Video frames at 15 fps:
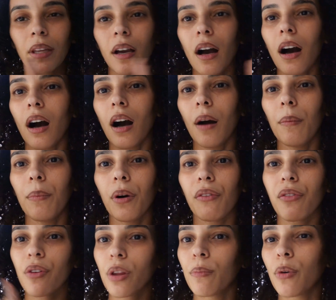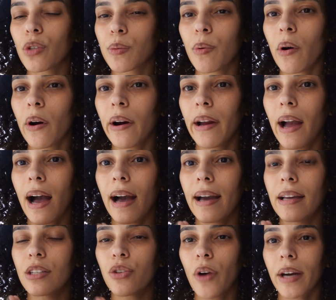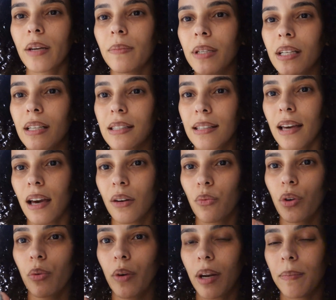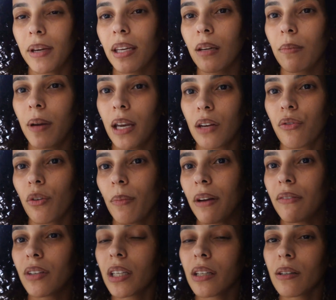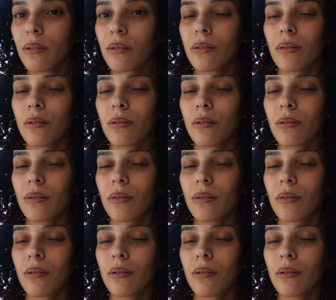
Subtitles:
But for the most part, I try to be content with what I'm getting paid for my videos,